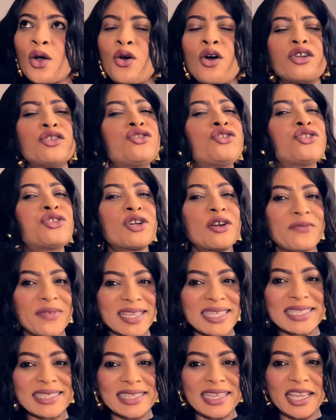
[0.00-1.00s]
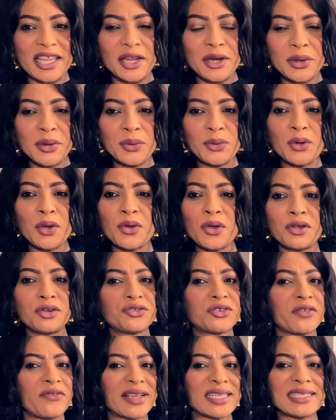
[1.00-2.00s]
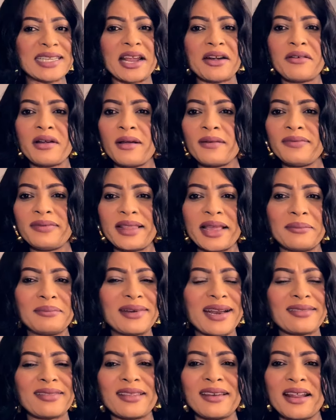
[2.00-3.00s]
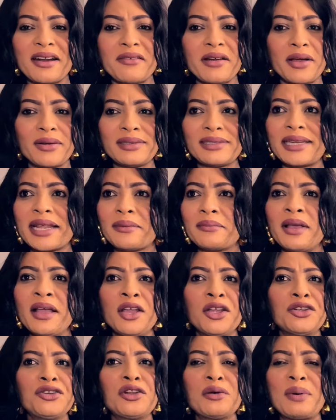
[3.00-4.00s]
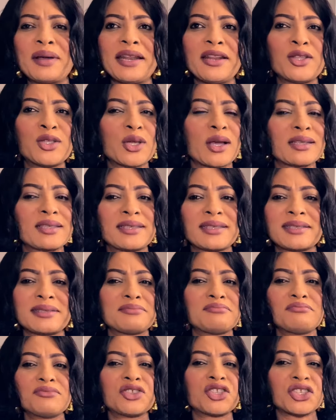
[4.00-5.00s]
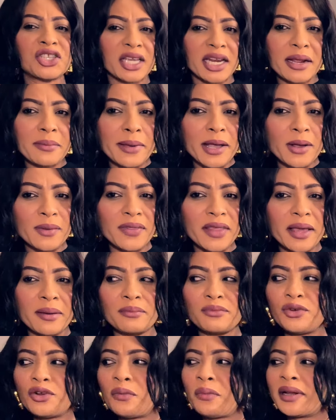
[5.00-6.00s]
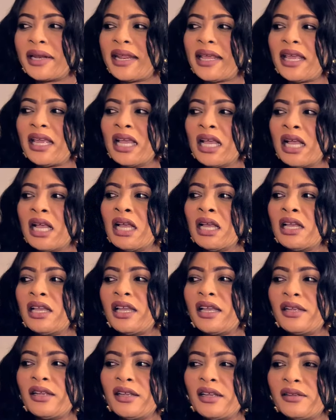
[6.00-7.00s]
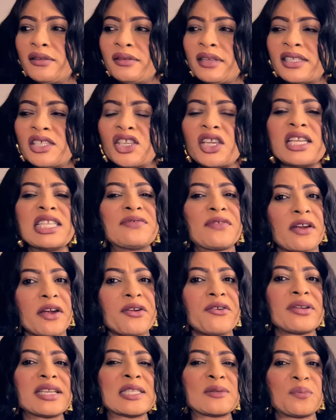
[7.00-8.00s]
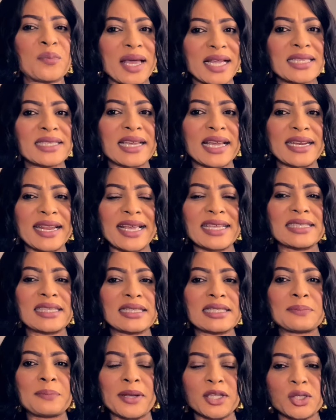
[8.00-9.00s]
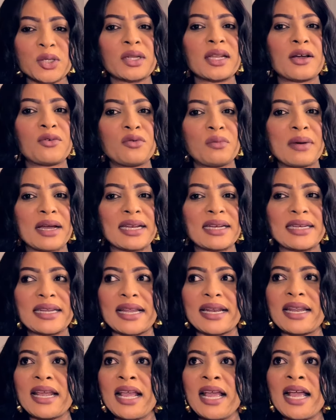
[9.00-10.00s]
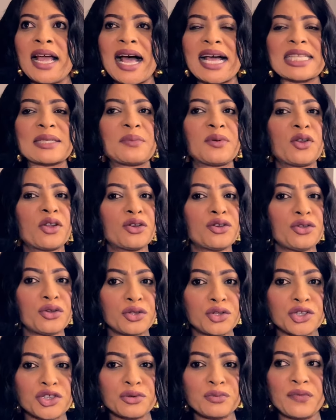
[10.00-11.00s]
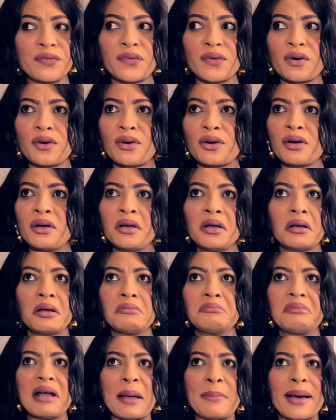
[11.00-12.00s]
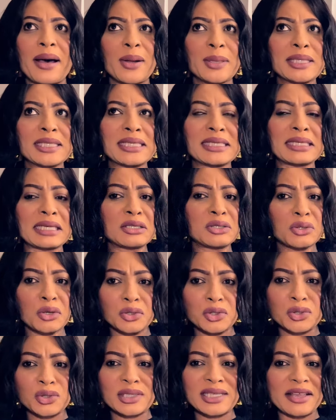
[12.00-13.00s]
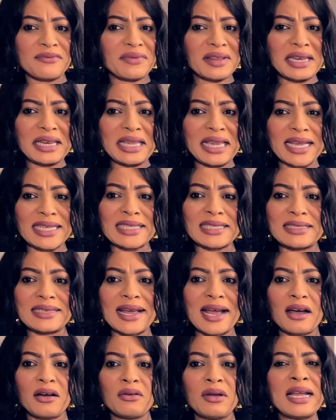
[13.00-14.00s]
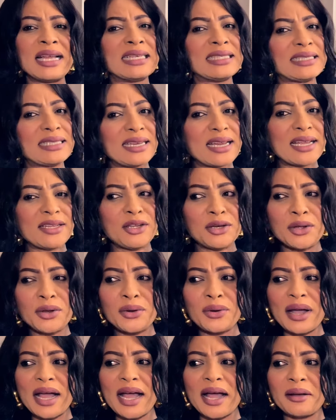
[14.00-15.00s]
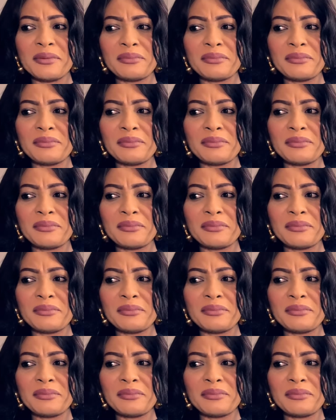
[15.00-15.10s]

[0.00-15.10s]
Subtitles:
controversy around them, nothing around them, nobody talks shit about them, nobody. She's very respected. There's this particular woman that has been on YouTube for about 6 or 7 years now, you know,